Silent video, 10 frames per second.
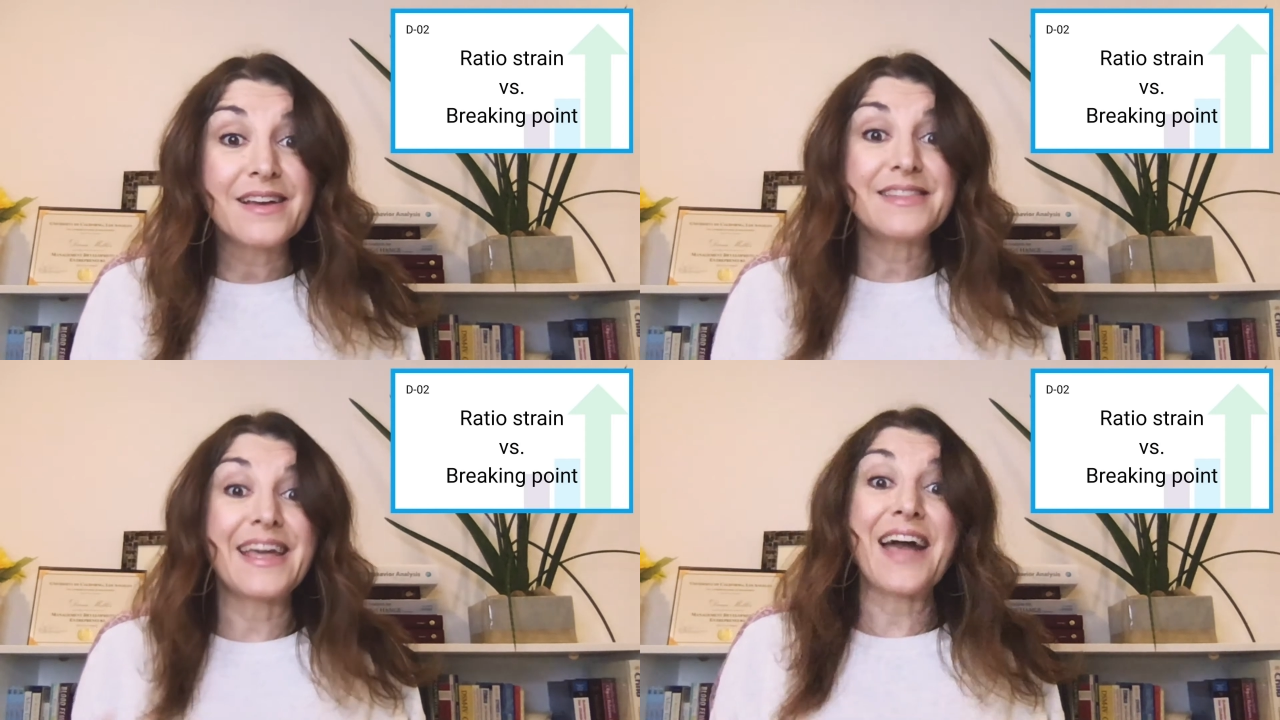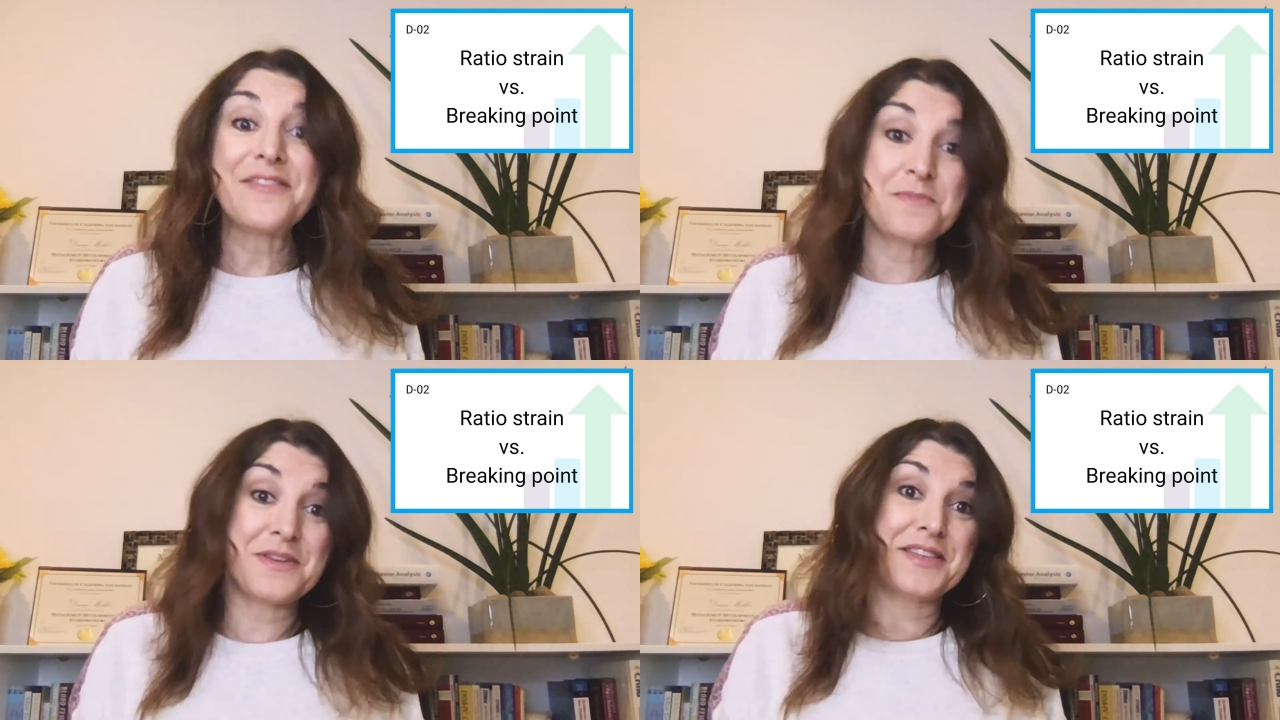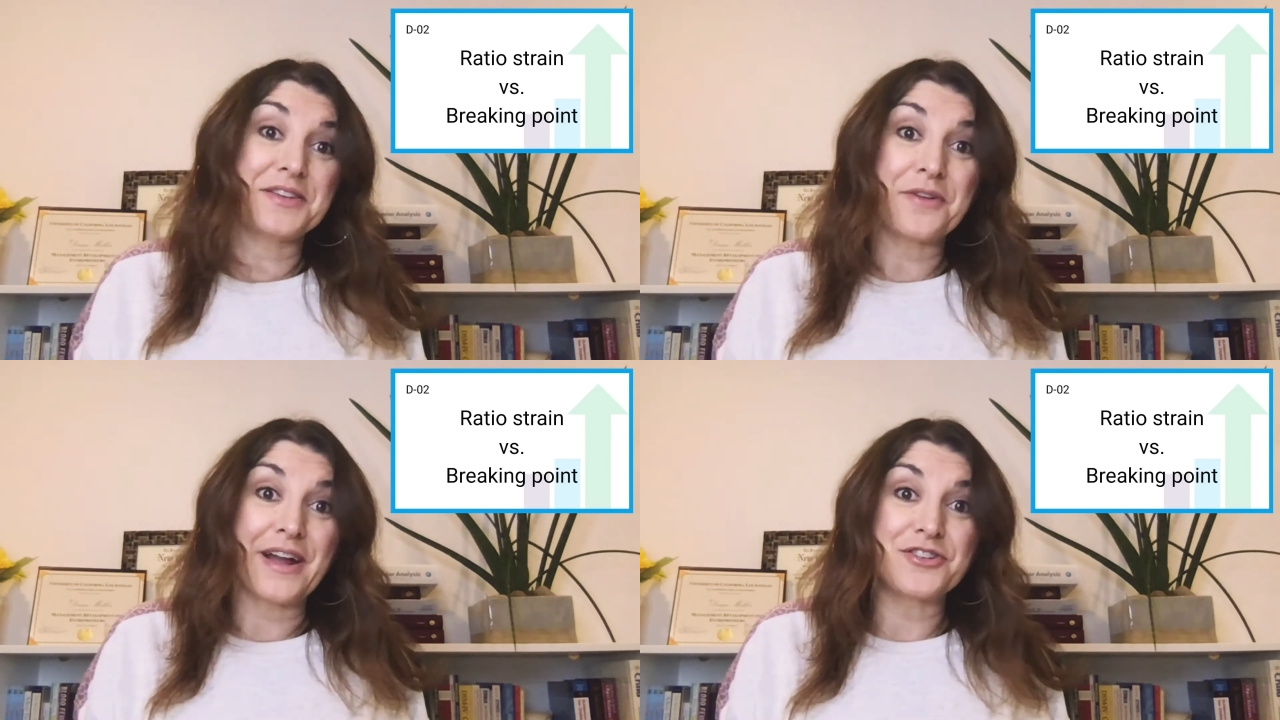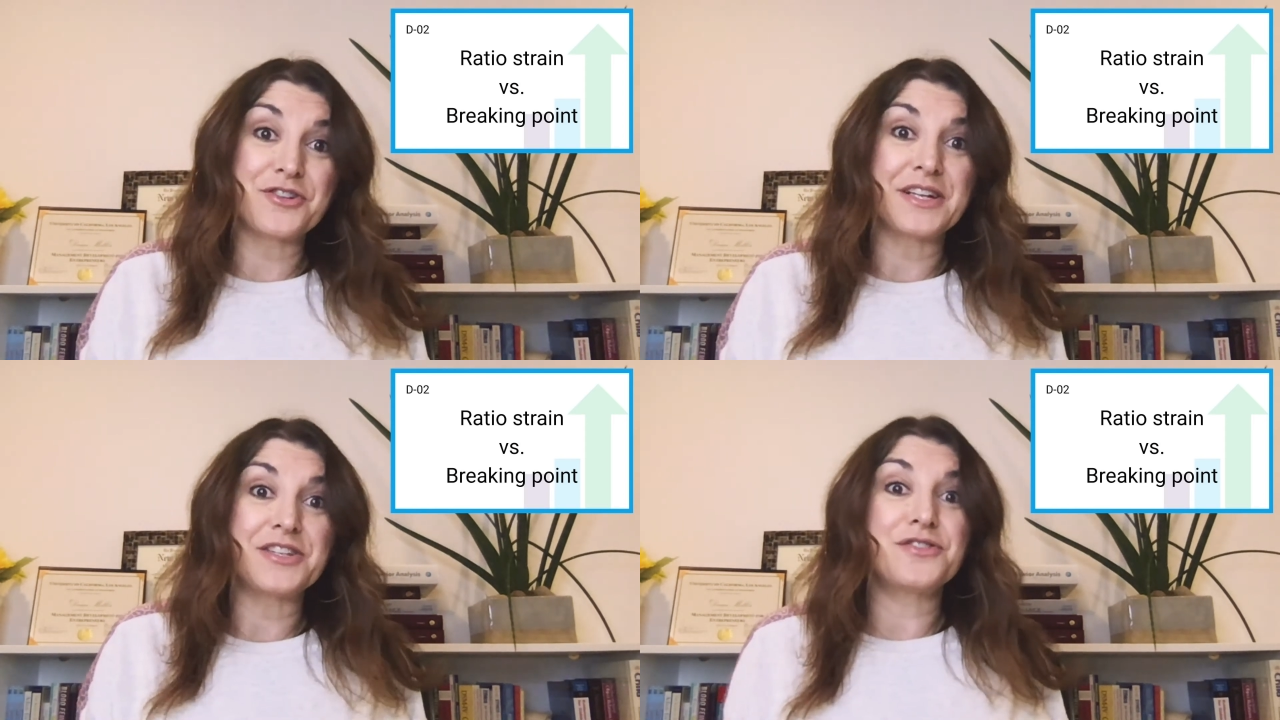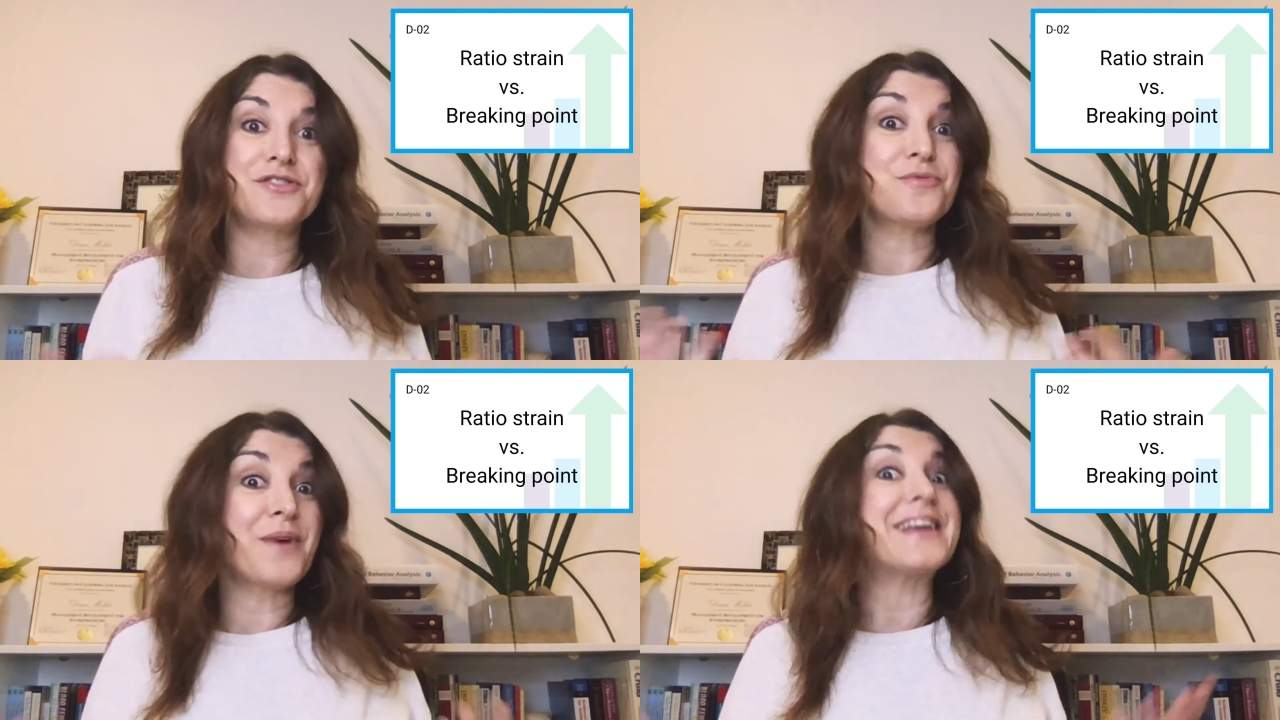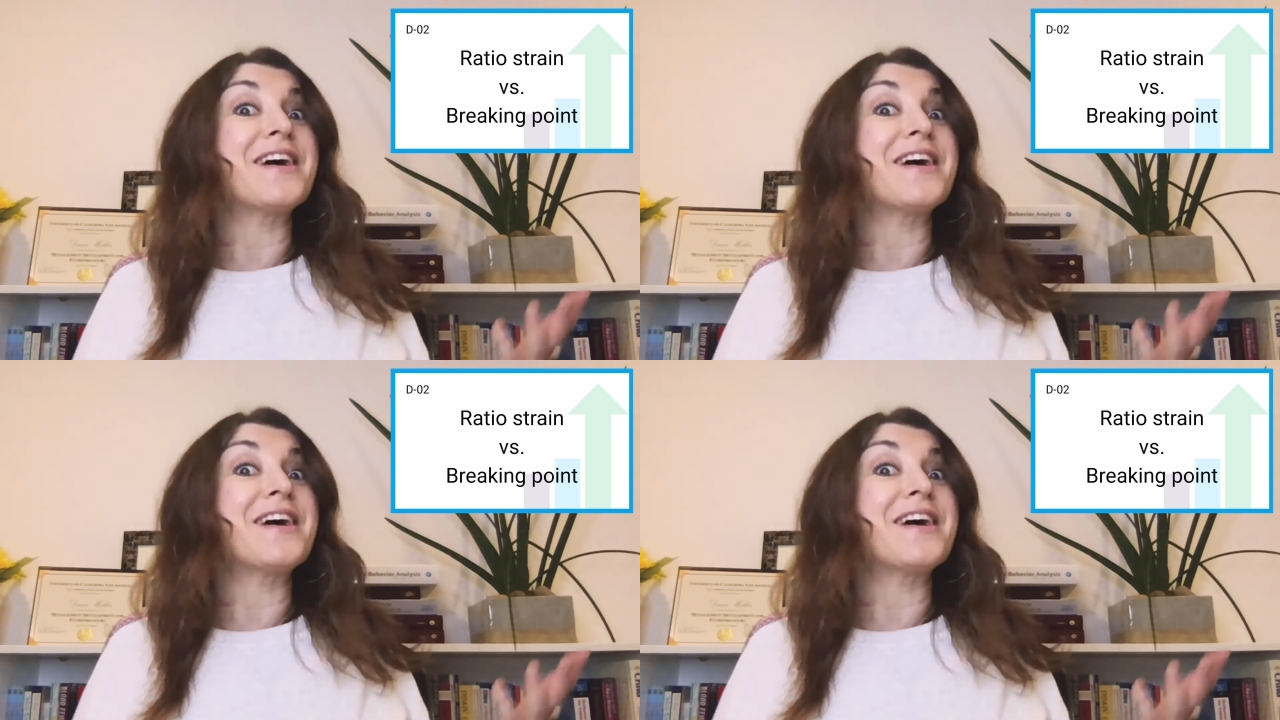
they have to be thinned gradually to do what?